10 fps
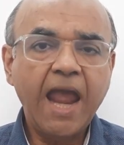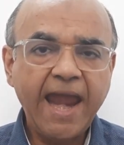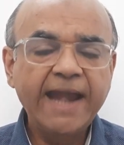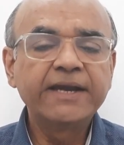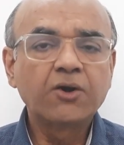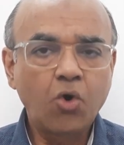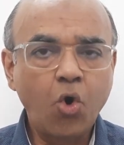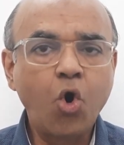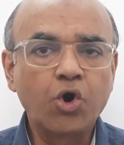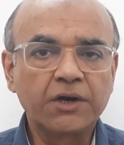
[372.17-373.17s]
and
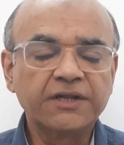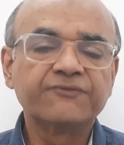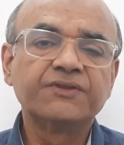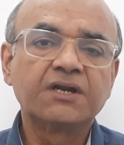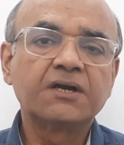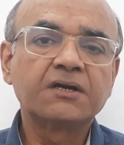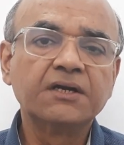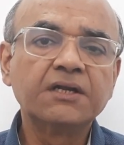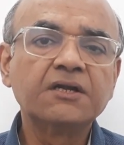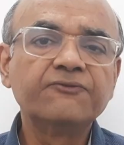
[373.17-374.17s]
or if there are
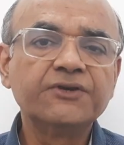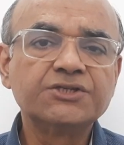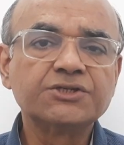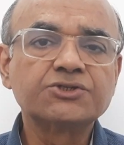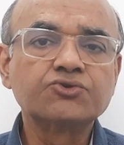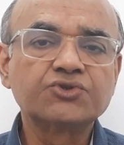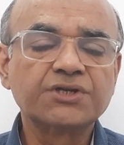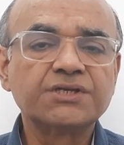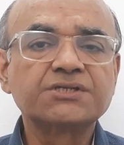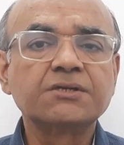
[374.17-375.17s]
clinical features to
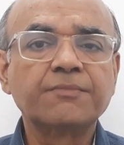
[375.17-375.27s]
suggest